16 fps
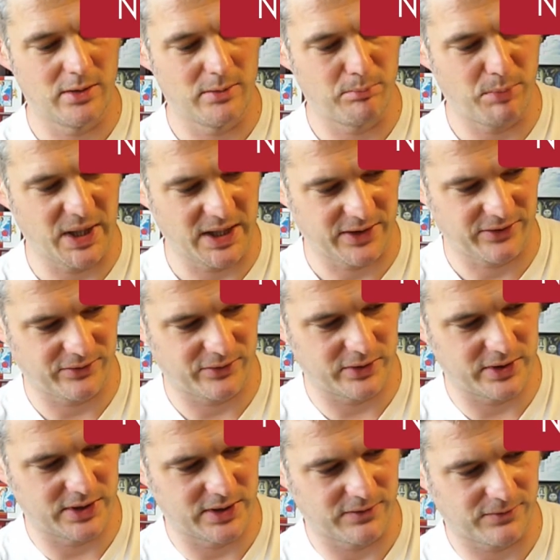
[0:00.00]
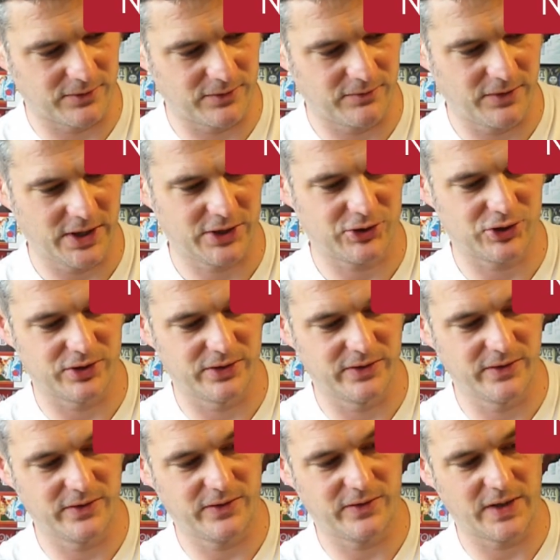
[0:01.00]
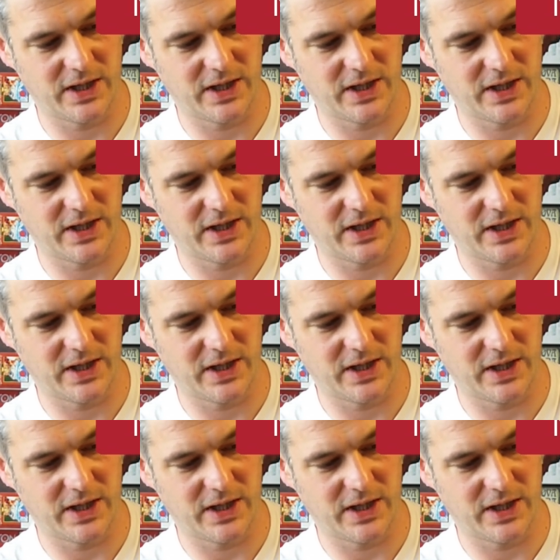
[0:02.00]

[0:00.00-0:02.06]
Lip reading: bags for the different factions.